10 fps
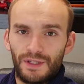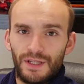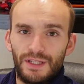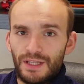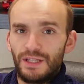
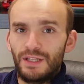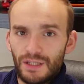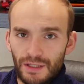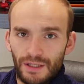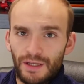easy
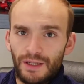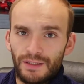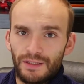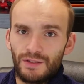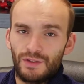
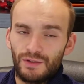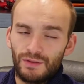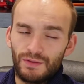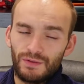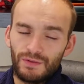
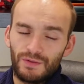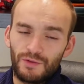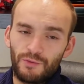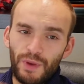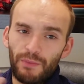to
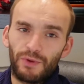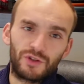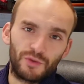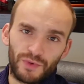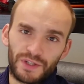people
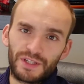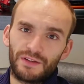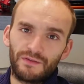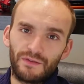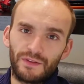to
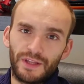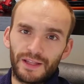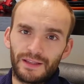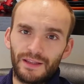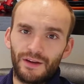perceive
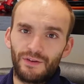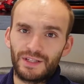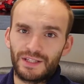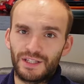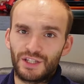that there
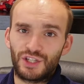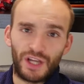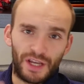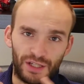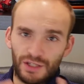is this
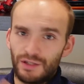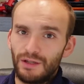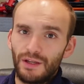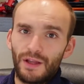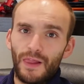change
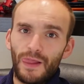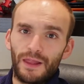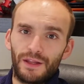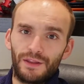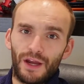
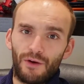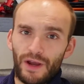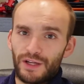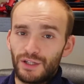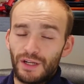in
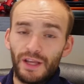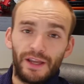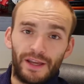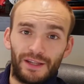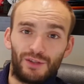direction,
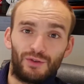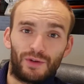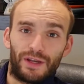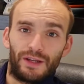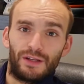and you
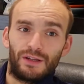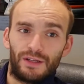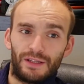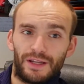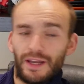can,
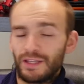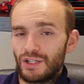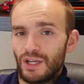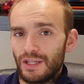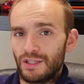in the next
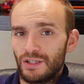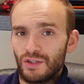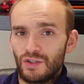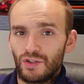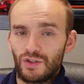shot,
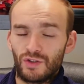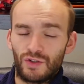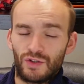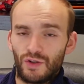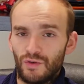
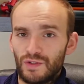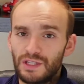show